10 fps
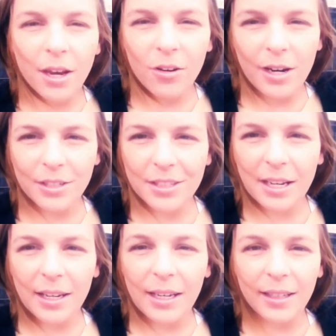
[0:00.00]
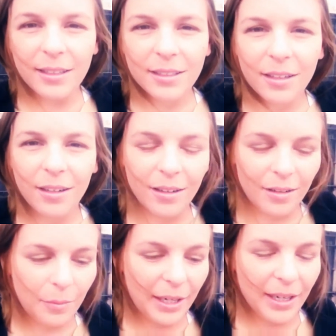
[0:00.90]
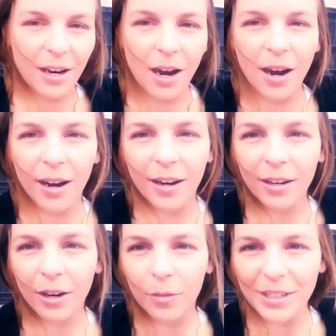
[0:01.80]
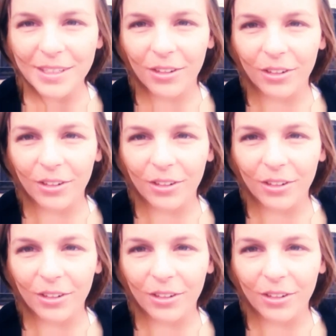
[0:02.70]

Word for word: So I just got hit by a car on my